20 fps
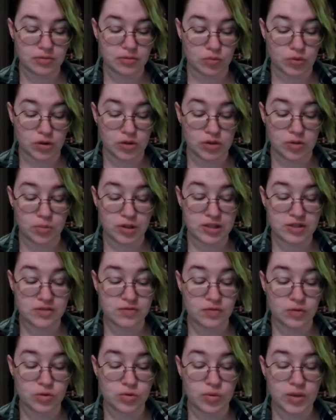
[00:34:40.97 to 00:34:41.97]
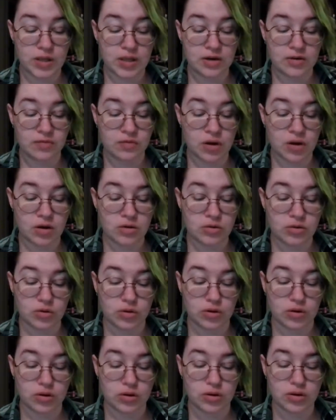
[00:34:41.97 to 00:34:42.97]
were you the blissful queen of
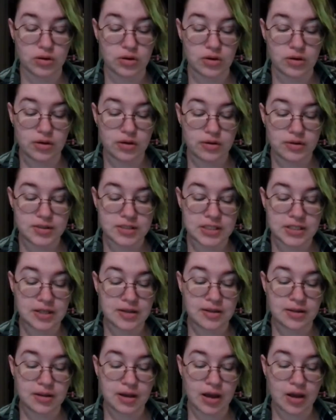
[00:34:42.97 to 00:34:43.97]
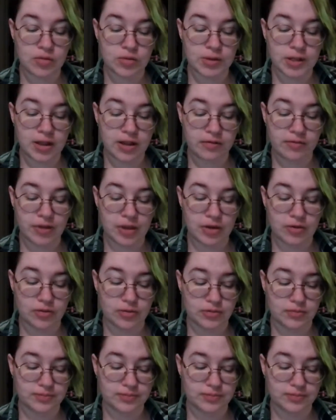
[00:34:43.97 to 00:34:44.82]
Gondor, still I would love you.